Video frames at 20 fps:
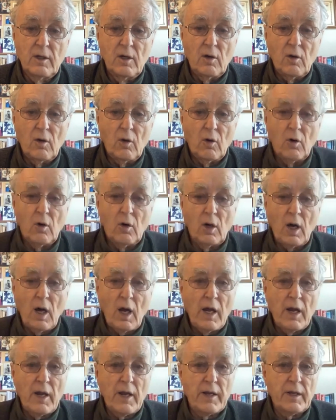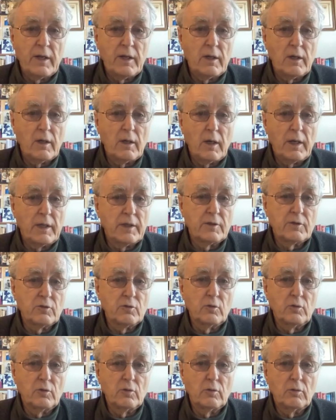or I
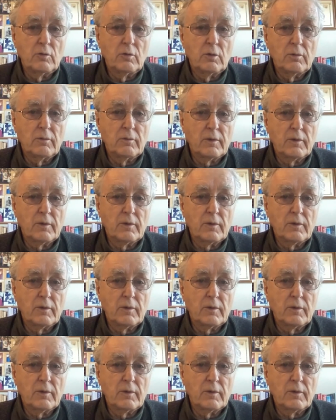do,